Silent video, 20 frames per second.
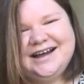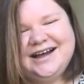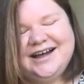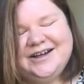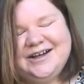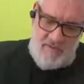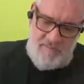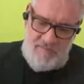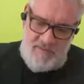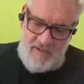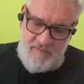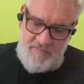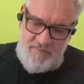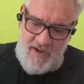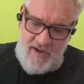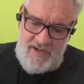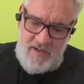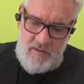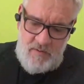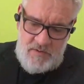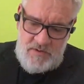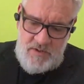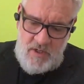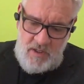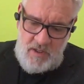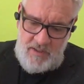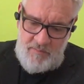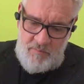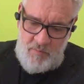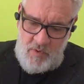if I know
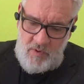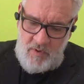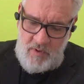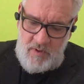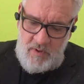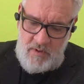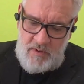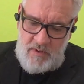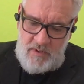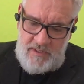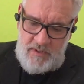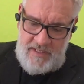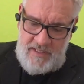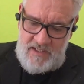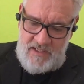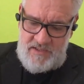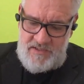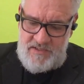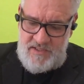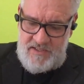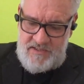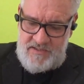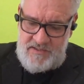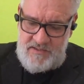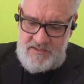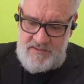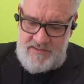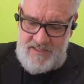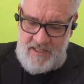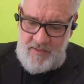Charlotte Moore, you didn't
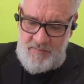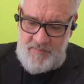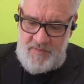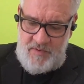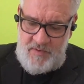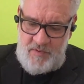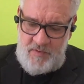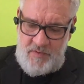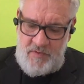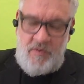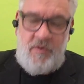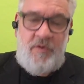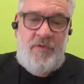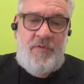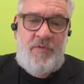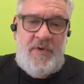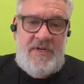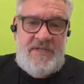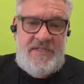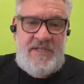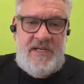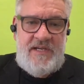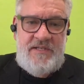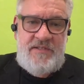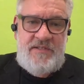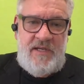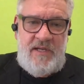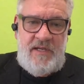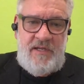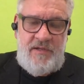just tell them to do Google
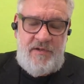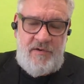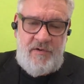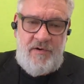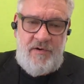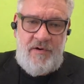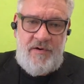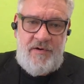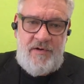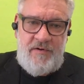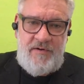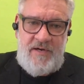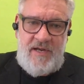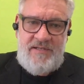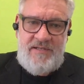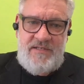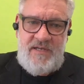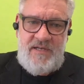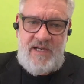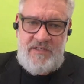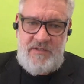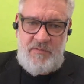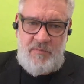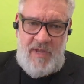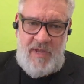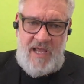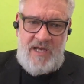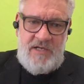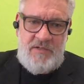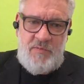360, your destination
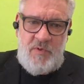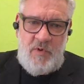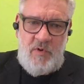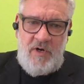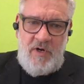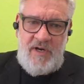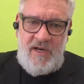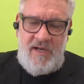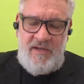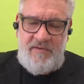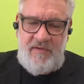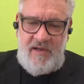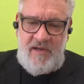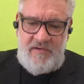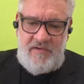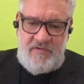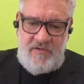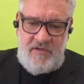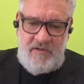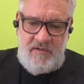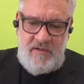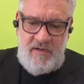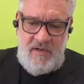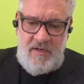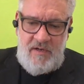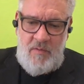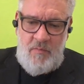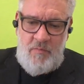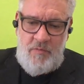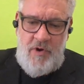management organization
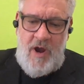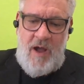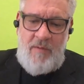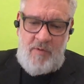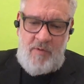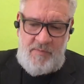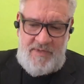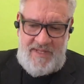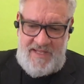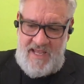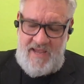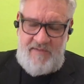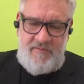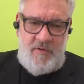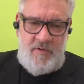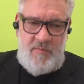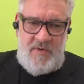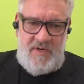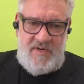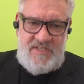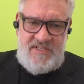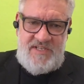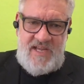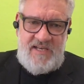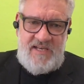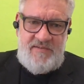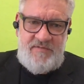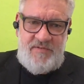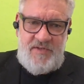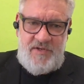probably gave them an
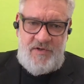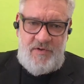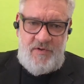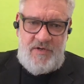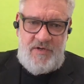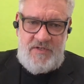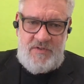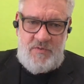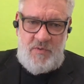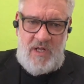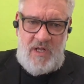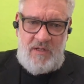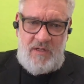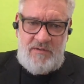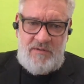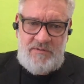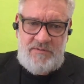incentive to do it as well.